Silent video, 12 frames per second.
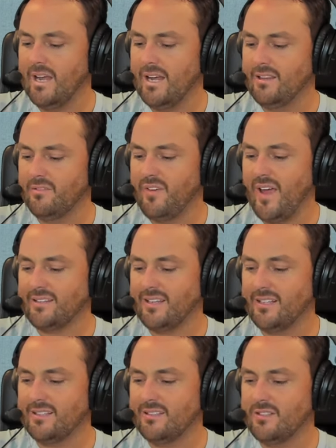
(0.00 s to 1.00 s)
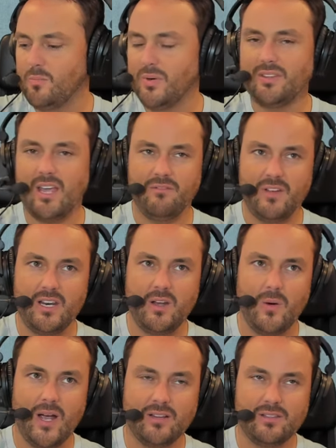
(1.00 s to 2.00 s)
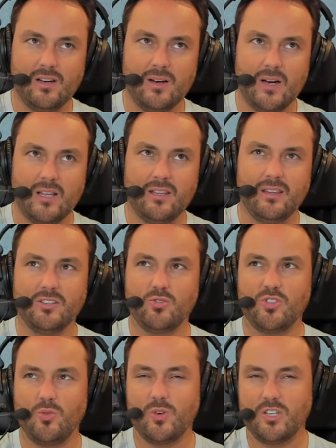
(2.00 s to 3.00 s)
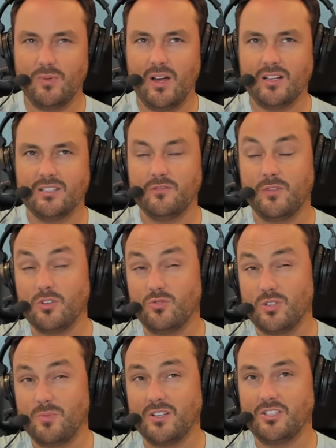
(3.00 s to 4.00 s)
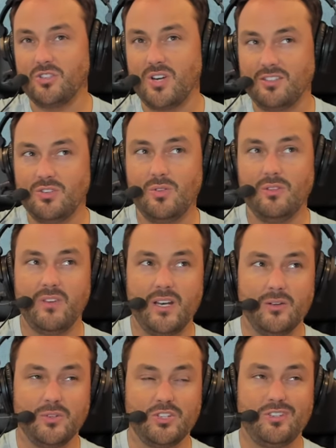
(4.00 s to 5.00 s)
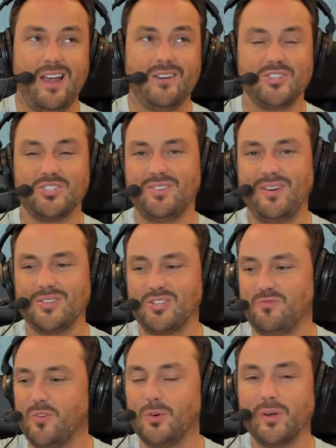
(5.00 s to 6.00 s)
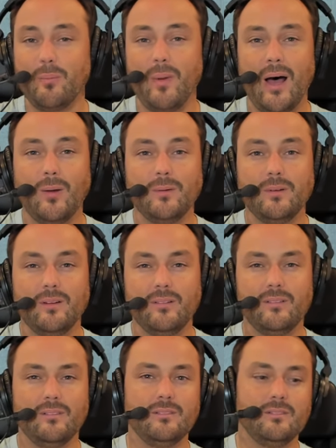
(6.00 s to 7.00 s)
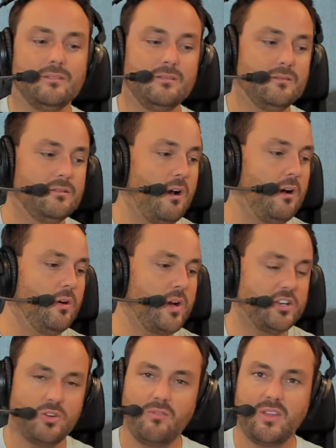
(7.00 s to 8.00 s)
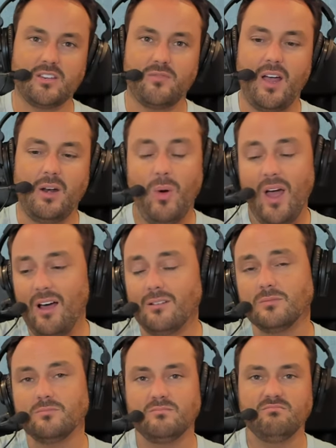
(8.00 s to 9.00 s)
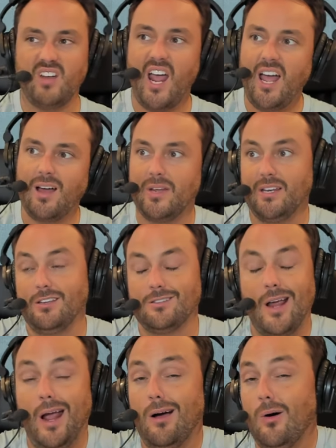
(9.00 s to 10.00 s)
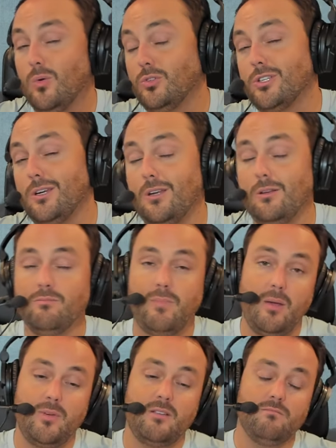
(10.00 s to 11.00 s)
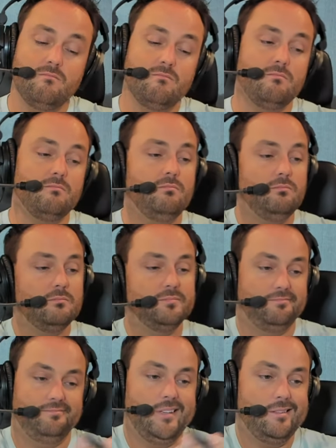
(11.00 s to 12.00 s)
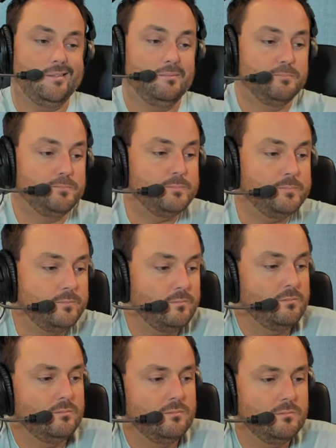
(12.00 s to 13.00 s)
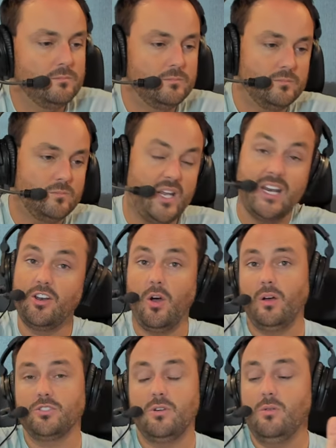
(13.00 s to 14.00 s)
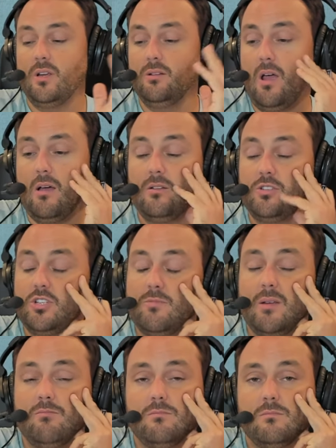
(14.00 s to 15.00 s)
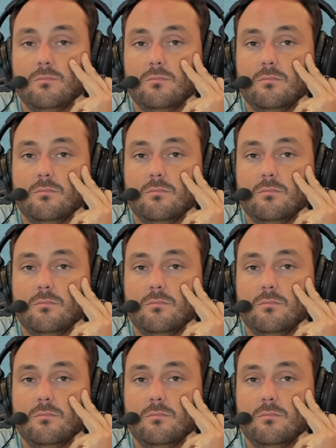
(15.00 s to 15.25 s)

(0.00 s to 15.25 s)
And the fact that you put that video out there, and then this was the response, the first response that you had to the video was just, I was just fooling about. Oh, okay, so everything's fine? Well, yeah, I mean, it is now. We'll see. Maybe. I don't know. He didn't know I was doing it. No, it was just me.